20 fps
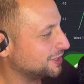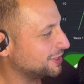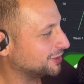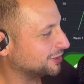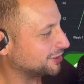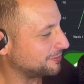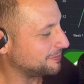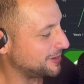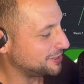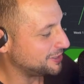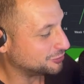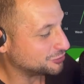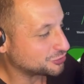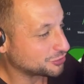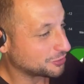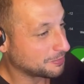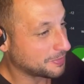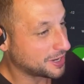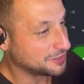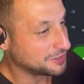Commanders are
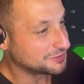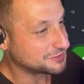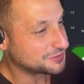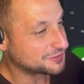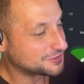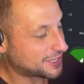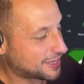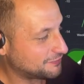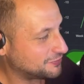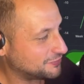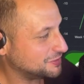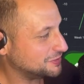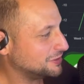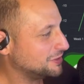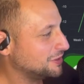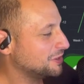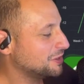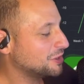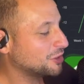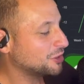minus 7.
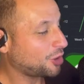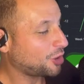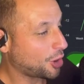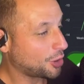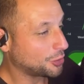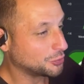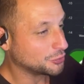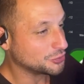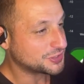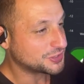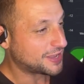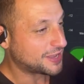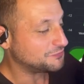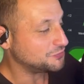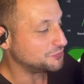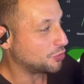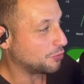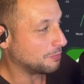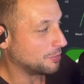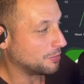Cardinals have
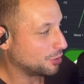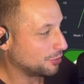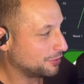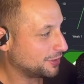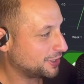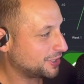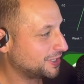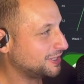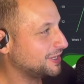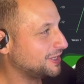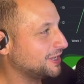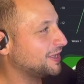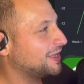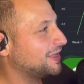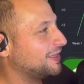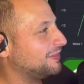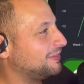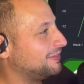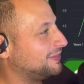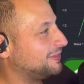no Murray.
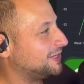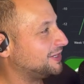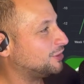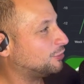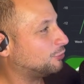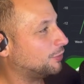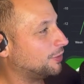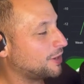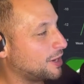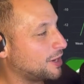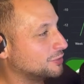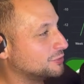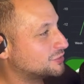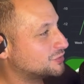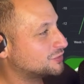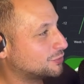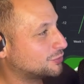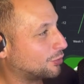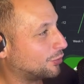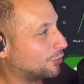The gridiron
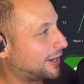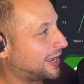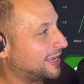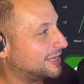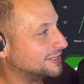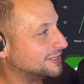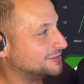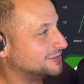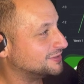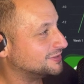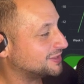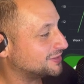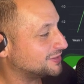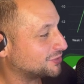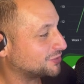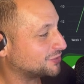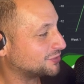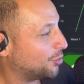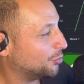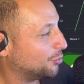score has this as
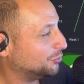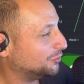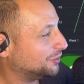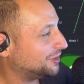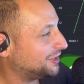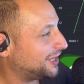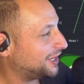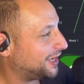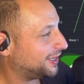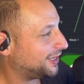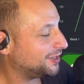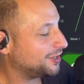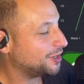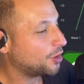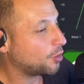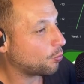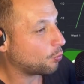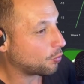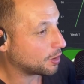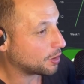only a
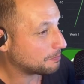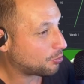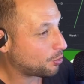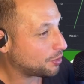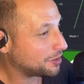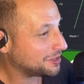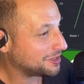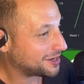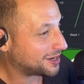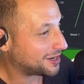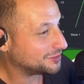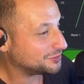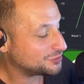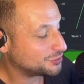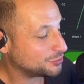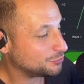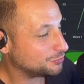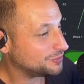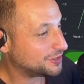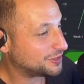
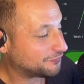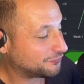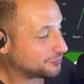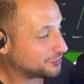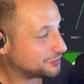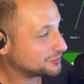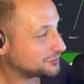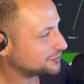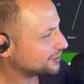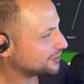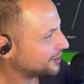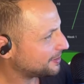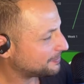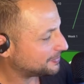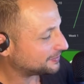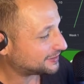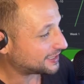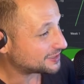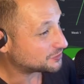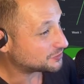1.92 difference,
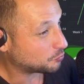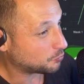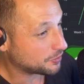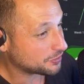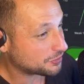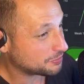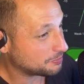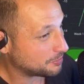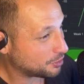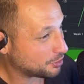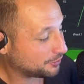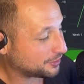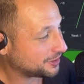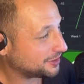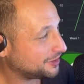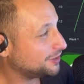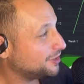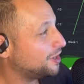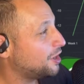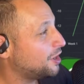but that's with
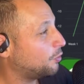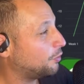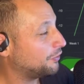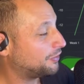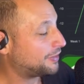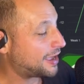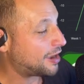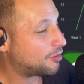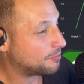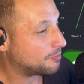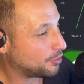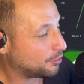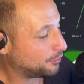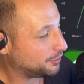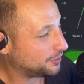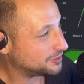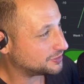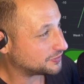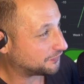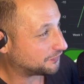Murray. Without
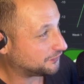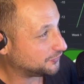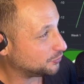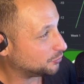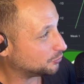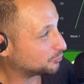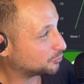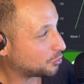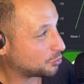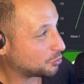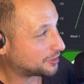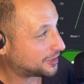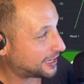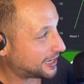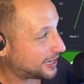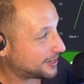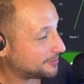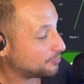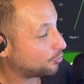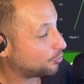Murray, it's a field goal
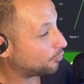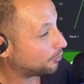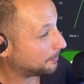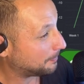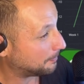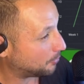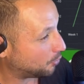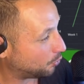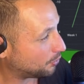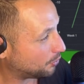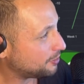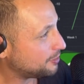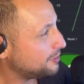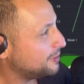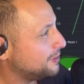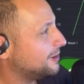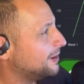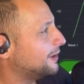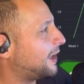game or more.